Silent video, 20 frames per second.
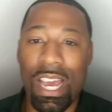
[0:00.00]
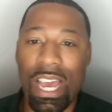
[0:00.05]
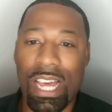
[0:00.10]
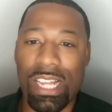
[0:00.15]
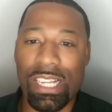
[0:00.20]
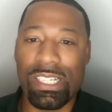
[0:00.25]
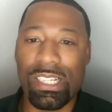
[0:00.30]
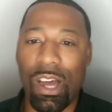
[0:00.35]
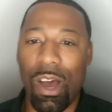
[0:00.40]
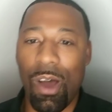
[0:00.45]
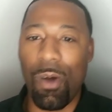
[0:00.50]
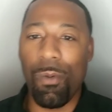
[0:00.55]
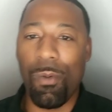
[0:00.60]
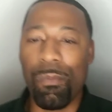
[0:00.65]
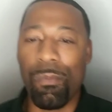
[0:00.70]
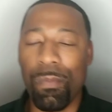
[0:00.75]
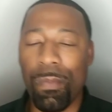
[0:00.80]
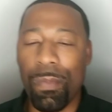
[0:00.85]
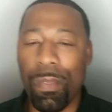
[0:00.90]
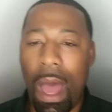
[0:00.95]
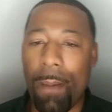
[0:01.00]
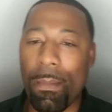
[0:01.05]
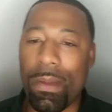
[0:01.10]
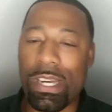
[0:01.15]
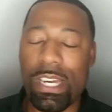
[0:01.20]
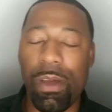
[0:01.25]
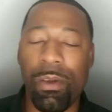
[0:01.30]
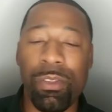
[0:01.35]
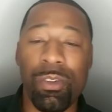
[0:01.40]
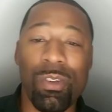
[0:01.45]
And so I'm going
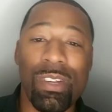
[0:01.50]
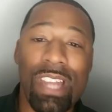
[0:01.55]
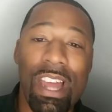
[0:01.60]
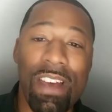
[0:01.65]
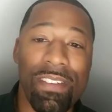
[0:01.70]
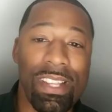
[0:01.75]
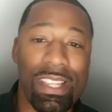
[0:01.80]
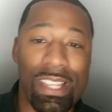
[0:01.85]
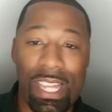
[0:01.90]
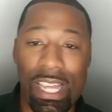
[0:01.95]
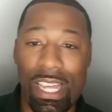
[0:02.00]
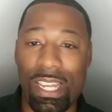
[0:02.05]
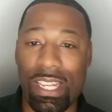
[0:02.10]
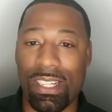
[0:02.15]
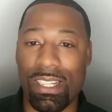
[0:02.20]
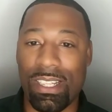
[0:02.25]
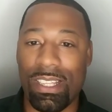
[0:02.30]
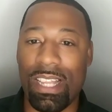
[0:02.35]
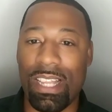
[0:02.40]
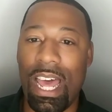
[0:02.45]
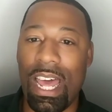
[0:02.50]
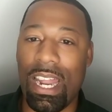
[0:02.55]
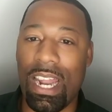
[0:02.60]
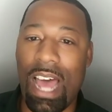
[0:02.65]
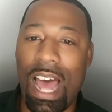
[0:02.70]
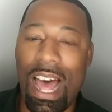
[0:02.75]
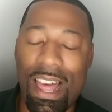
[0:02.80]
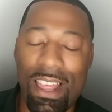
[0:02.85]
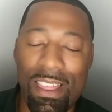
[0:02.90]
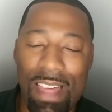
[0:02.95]
to share with you seven things that
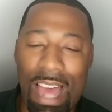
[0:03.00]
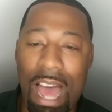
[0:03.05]
I,